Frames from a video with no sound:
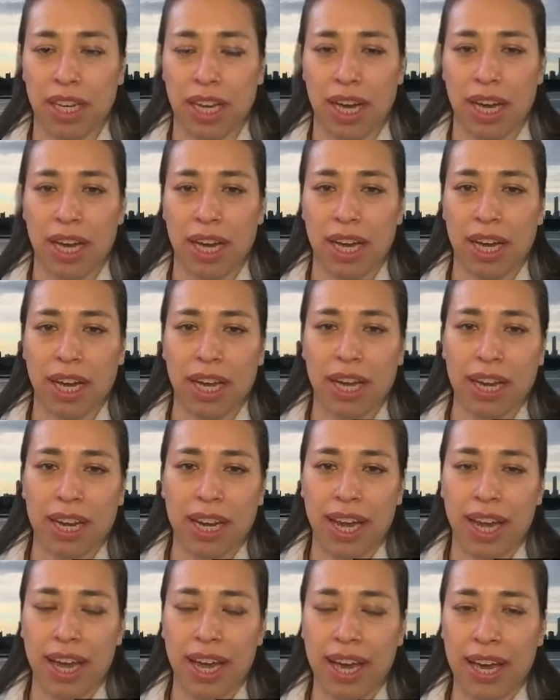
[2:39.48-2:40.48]
I
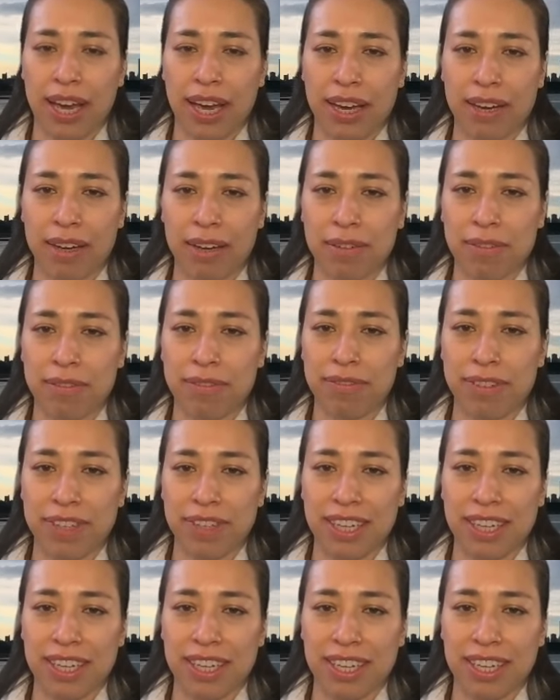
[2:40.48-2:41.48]
have
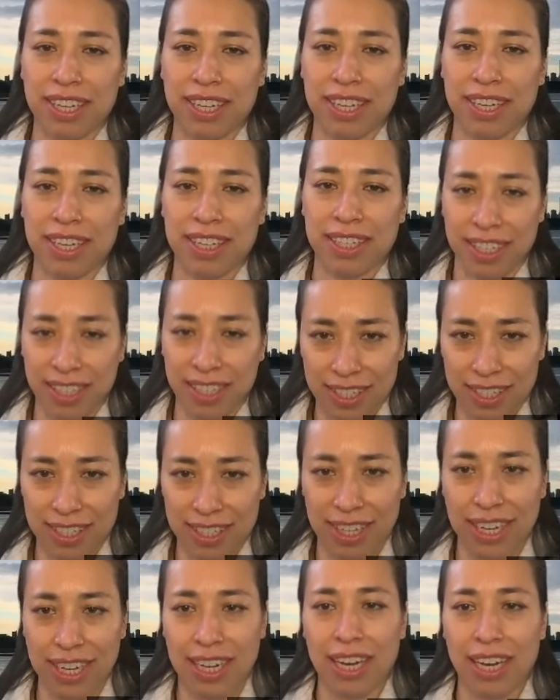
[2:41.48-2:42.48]
uh,
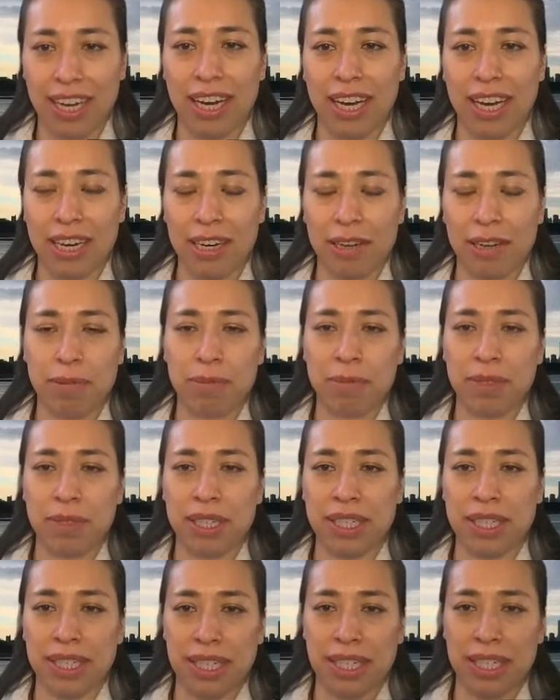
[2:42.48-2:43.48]
since um,
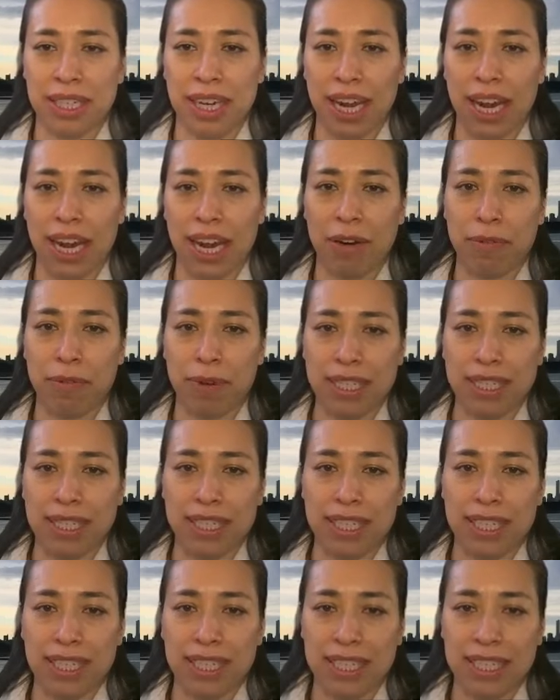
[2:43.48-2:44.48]
did a
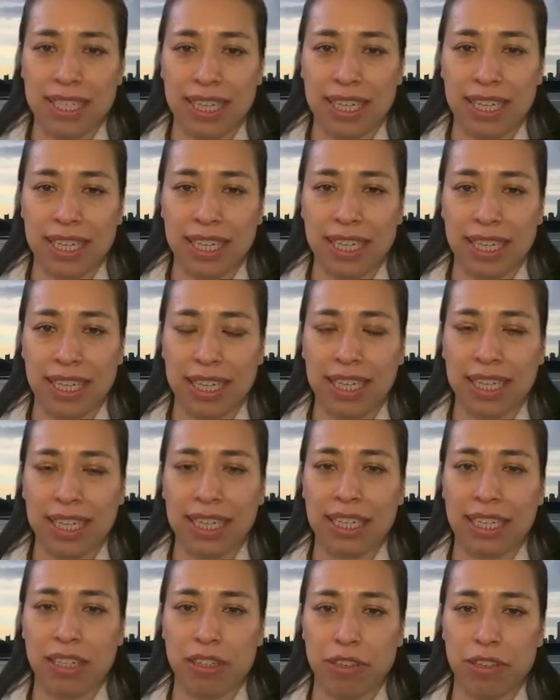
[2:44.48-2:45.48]
residency in
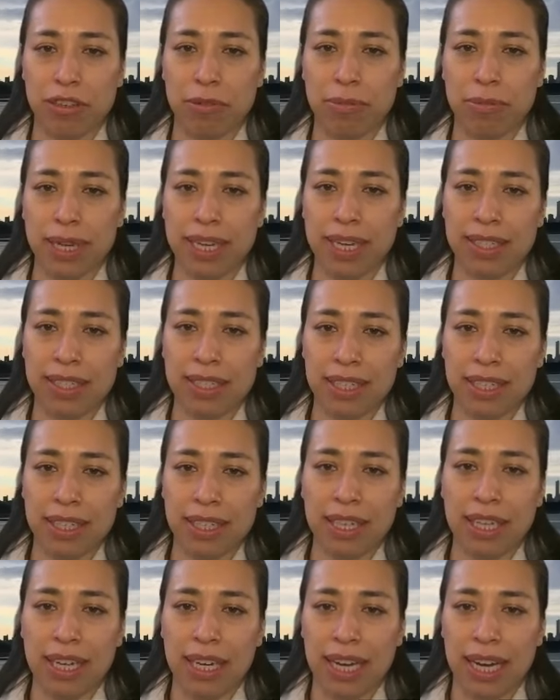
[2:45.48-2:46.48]
internal
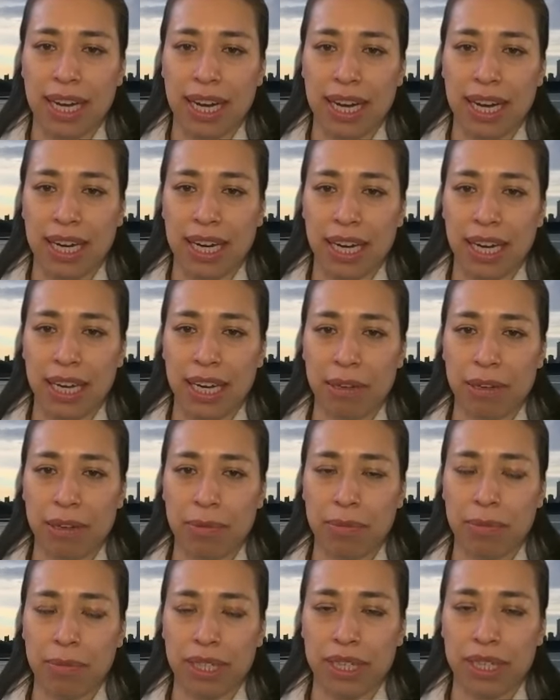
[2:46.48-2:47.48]
medicine
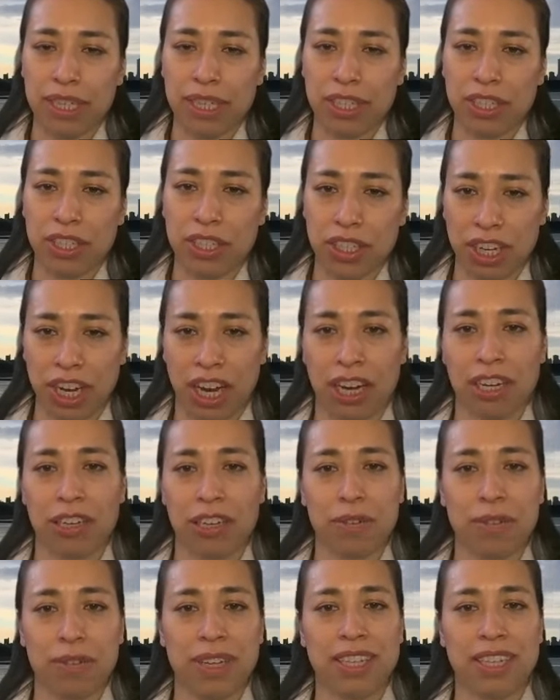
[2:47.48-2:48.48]
um, in
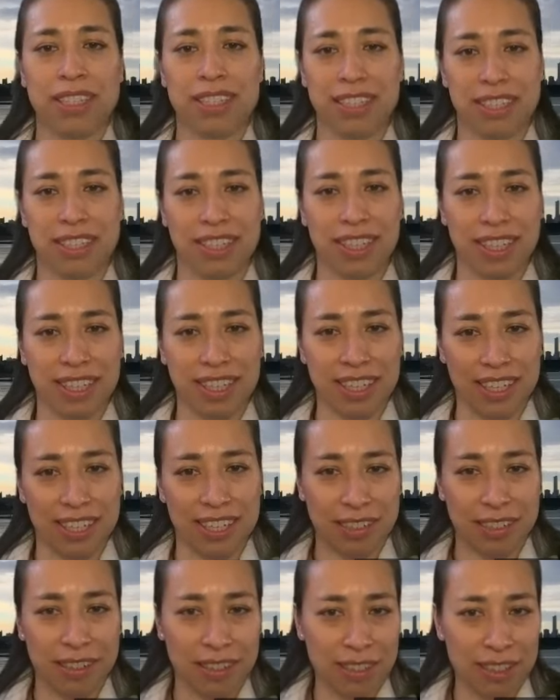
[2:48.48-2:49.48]
Chicago. That's
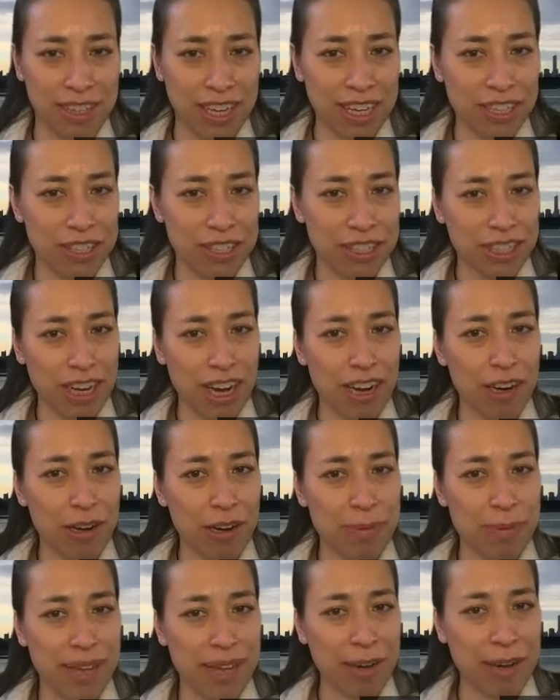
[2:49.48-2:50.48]
the that's Chicago
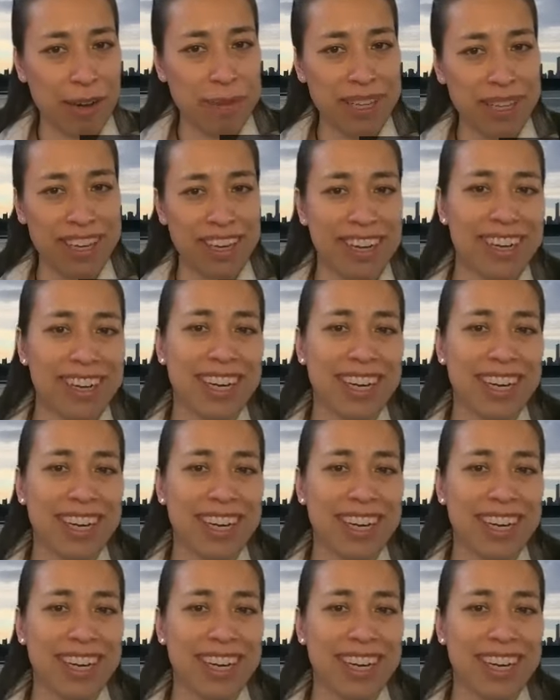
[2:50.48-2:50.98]
behind me there.